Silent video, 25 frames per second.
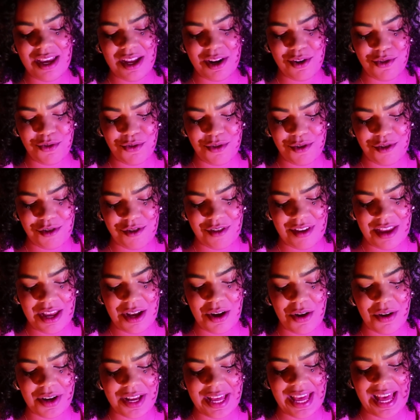
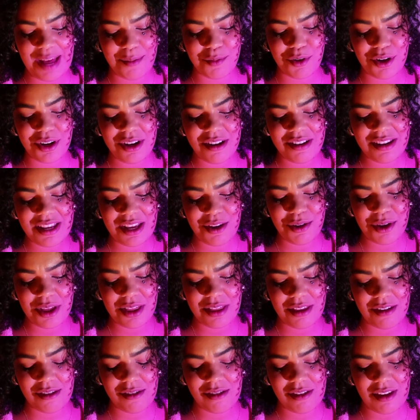interesting. Okay, I'm going to tell you
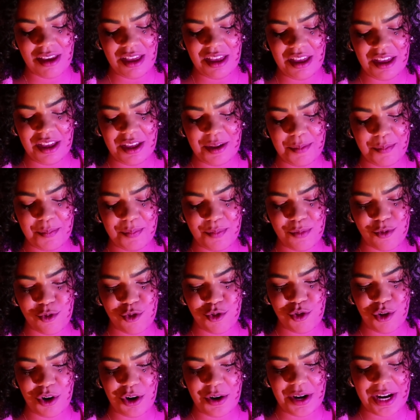this
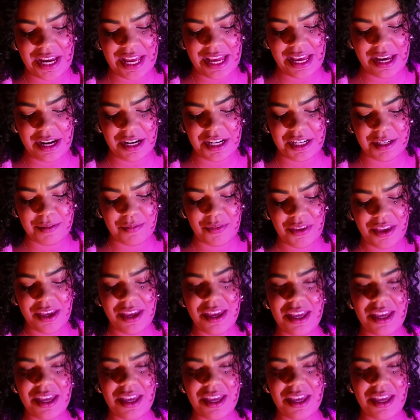story here.